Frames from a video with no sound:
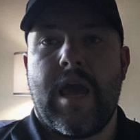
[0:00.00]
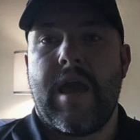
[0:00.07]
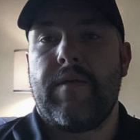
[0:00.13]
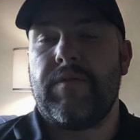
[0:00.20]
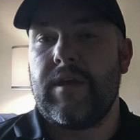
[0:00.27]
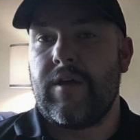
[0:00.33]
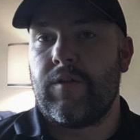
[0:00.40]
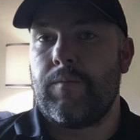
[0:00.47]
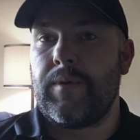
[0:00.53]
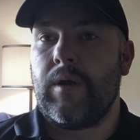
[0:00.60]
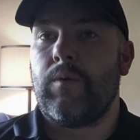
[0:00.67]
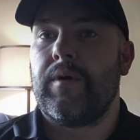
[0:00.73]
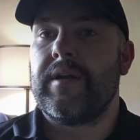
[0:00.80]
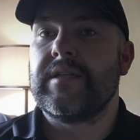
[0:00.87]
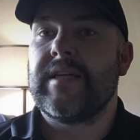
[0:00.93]
And the other
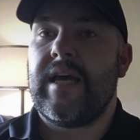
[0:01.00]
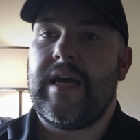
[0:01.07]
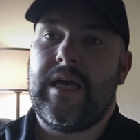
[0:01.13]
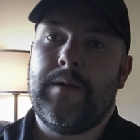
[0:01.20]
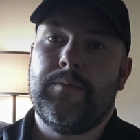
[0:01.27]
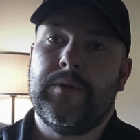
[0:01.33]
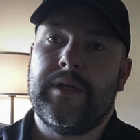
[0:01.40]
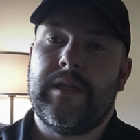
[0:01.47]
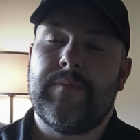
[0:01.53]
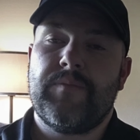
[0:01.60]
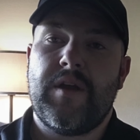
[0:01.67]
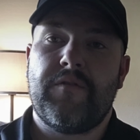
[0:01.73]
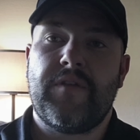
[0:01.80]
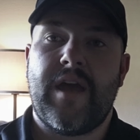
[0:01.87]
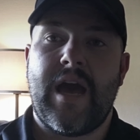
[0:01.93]
big one is a head bleed.
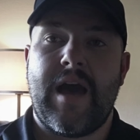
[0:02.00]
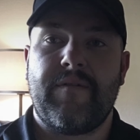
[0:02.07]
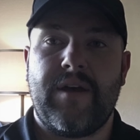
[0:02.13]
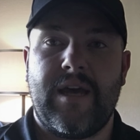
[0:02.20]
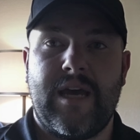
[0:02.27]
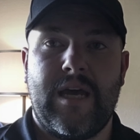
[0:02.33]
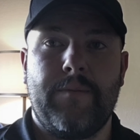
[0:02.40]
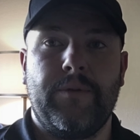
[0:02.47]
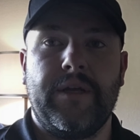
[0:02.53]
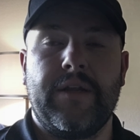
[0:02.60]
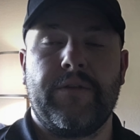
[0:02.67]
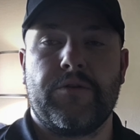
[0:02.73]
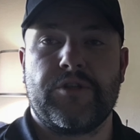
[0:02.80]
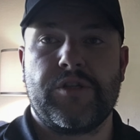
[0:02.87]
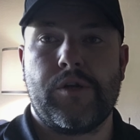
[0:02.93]
If they have a head bleed
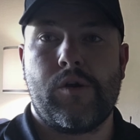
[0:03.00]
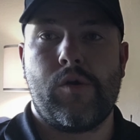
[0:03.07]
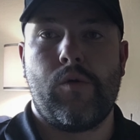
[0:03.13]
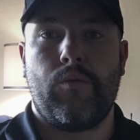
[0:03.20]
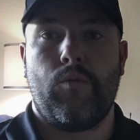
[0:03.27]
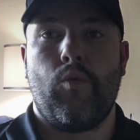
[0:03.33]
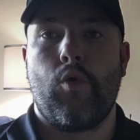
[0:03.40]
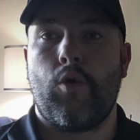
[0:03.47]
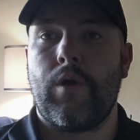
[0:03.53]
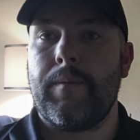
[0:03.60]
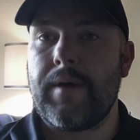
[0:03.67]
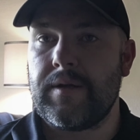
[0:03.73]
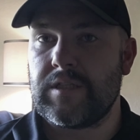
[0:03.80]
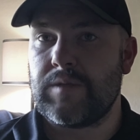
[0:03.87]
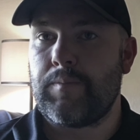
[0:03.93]
and there's no worry
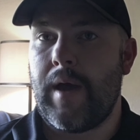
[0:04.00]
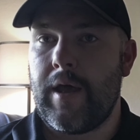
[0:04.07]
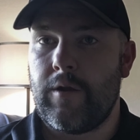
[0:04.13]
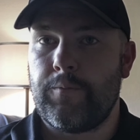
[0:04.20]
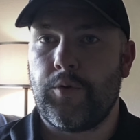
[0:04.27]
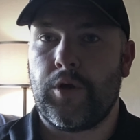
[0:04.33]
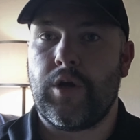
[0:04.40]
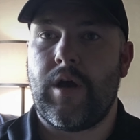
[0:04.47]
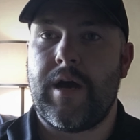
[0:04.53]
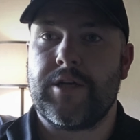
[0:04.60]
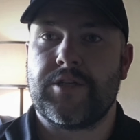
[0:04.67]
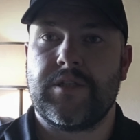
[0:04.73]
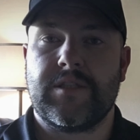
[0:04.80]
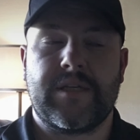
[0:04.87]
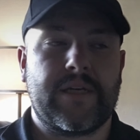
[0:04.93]
about spinal
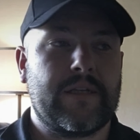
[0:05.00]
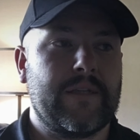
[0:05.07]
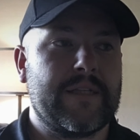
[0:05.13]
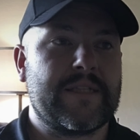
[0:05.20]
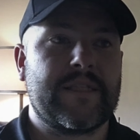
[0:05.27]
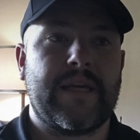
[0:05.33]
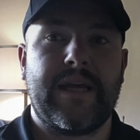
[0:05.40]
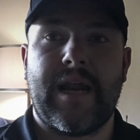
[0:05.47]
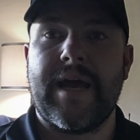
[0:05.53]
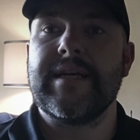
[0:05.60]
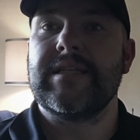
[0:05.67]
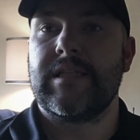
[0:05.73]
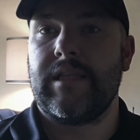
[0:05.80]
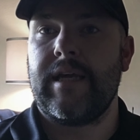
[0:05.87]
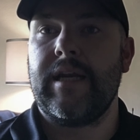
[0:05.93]
precautions, like let's say an
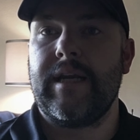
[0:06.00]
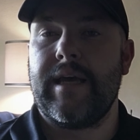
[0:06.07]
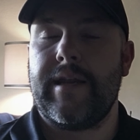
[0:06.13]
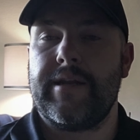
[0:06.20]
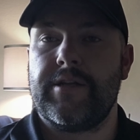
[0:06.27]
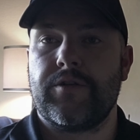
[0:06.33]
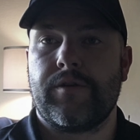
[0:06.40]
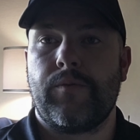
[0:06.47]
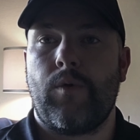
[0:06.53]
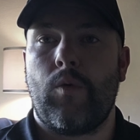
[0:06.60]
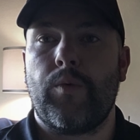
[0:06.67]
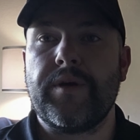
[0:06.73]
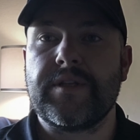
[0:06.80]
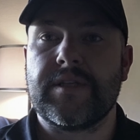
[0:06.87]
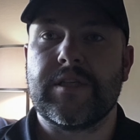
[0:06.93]
isolated head injury where
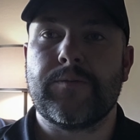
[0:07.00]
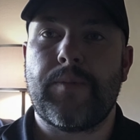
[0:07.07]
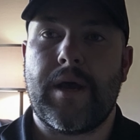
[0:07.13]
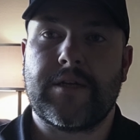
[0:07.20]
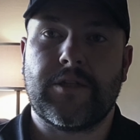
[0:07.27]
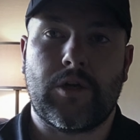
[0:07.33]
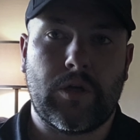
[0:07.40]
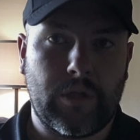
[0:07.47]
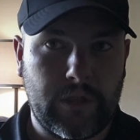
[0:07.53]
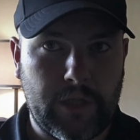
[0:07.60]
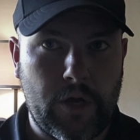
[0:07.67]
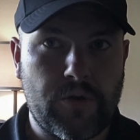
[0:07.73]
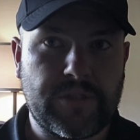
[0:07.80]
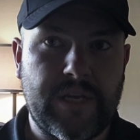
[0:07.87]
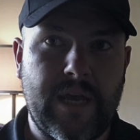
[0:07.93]
we suspect a
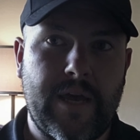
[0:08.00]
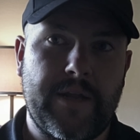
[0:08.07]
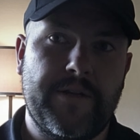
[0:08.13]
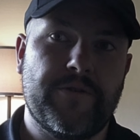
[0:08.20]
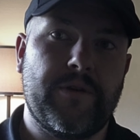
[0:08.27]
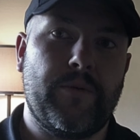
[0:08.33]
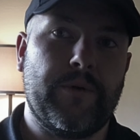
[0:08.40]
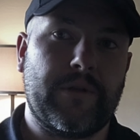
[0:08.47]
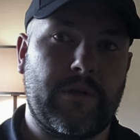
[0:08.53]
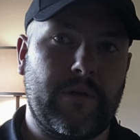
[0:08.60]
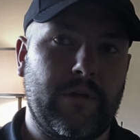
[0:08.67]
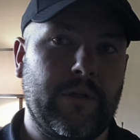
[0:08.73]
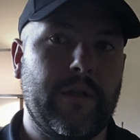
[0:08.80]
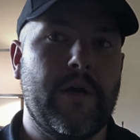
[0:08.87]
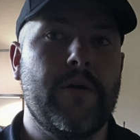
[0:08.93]
closed head injury with
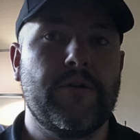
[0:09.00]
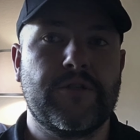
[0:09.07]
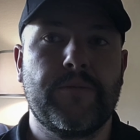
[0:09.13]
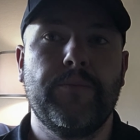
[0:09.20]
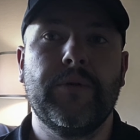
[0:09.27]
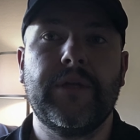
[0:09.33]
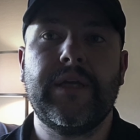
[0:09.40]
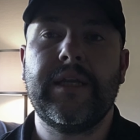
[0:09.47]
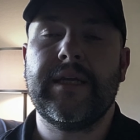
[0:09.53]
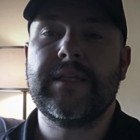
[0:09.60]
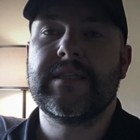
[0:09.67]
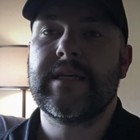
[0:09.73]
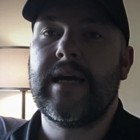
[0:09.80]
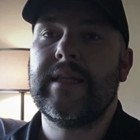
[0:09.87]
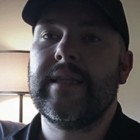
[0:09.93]
closed bleeding
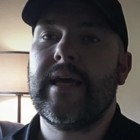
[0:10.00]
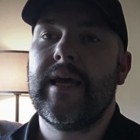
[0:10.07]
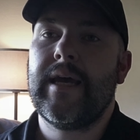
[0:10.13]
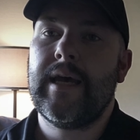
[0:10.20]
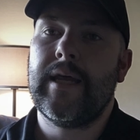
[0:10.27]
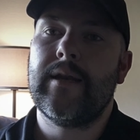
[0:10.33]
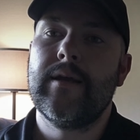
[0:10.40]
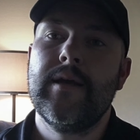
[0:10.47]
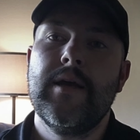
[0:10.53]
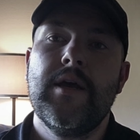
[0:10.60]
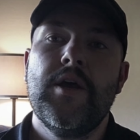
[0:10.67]
inside the head,